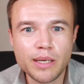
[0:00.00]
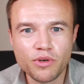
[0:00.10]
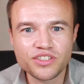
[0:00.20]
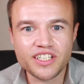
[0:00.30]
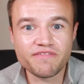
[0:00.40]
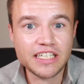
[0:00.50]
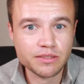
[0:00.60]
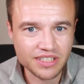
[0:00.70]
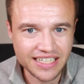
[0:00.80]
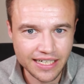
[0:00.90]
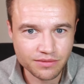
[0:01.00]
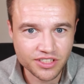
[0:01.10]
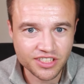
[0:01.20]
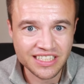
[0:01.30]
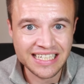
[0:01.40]
Monzo investment
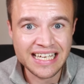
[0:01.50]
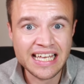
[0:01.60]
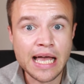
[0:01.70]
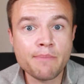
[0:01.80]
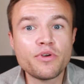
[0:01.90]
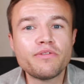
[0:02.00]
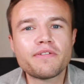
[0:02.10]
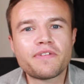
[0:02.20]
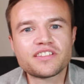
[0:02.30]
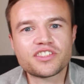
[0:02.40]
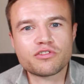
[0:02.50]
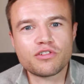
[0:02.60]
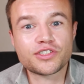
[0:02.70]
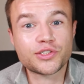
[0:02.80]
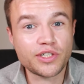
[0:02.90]
accounts and moved the funds
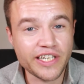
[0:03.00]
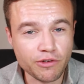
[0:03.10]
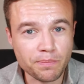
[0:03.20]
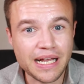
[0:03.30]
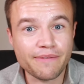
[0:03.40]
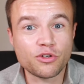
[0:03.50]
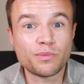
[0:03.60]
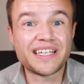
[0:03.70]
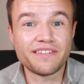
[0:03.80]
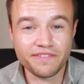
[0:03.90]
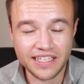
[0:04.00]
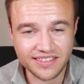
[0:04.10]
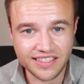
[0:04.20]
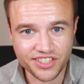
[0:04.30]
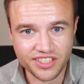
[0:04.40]
across to another platform in
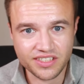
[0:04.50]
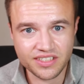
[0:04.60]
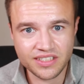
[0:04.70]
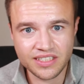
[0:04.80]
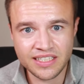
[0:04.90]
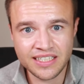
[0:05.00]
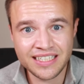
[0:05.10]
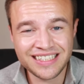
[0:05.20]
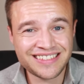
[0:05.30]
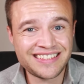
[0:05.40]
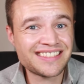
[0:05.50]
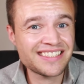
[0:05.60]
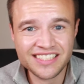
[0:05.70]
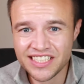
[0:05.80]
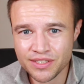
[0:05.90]
InvestEngine. This
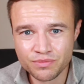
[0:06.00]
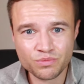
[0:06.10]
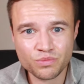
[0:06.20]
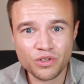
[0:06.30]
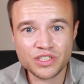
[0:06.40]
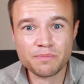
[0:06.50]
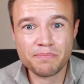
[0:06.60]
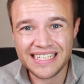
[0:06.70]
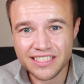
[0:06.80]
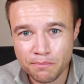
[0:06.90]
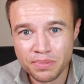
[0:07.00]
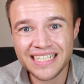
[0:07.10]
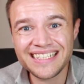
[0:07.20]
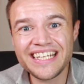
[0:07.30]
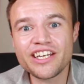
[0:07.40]
decision was based
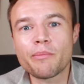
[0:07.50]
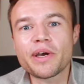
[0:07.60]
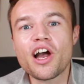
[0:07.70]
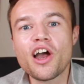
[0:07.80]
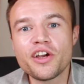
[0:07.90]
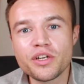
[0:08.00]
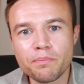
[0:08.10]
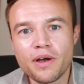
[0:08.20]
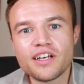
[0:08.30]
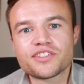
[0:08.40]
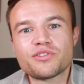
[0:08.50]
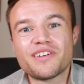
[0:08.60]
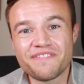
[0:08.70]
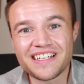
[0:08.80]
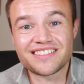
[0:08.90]
completely on my own personal
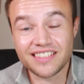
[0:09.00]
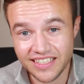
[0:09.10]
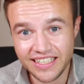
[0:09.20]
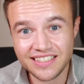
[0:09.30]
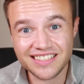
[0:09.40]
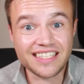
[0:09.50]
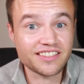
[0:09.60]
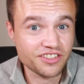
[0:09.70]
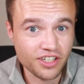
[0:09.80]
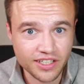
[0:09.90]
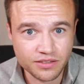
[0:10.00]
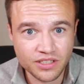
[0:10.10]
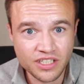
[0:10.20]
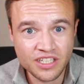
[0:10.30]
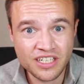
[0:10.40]
investing needs and style.
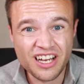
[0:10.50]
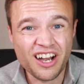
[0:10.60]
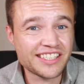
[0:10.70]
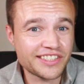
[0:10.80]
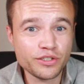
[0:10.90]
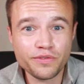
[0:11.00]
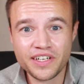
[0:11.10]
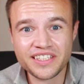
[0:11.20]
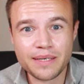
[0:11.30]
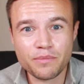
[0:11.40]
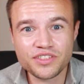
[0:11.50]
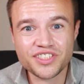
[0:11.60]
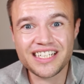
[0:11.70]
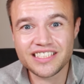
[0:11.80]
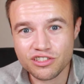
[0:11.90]
I still think that
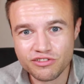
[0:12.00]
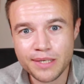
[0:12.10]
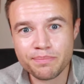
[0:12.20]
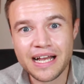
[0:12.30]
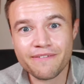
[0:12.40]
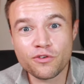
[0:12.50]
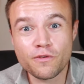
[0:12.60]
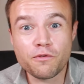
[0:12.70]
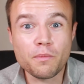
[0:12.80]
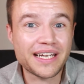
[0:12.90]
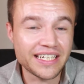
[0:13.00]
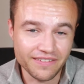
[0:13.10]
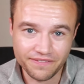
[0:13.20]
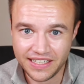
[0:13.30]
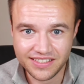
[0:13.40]
Monzo is a great platform for beginner
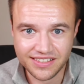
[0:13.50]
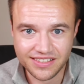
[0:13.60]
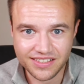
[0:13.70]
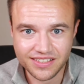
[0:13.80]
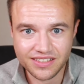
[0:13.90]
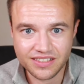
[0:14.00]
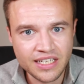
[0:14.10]
investors.